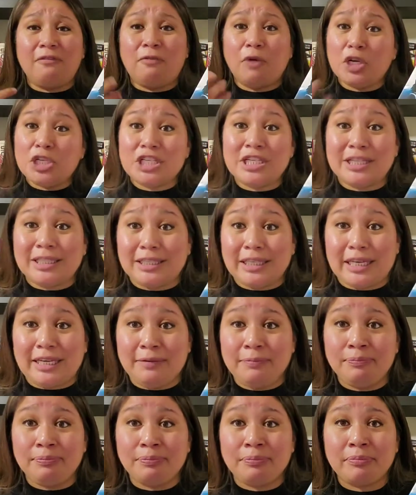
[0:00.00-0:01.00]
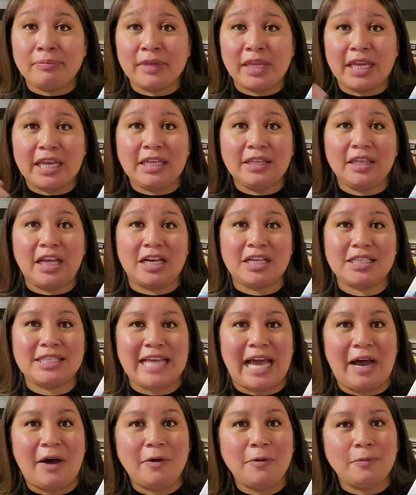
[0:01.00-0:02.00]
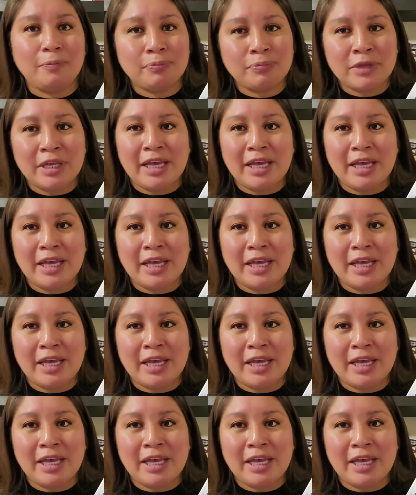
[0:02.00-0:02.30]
Fortunately, he lucks out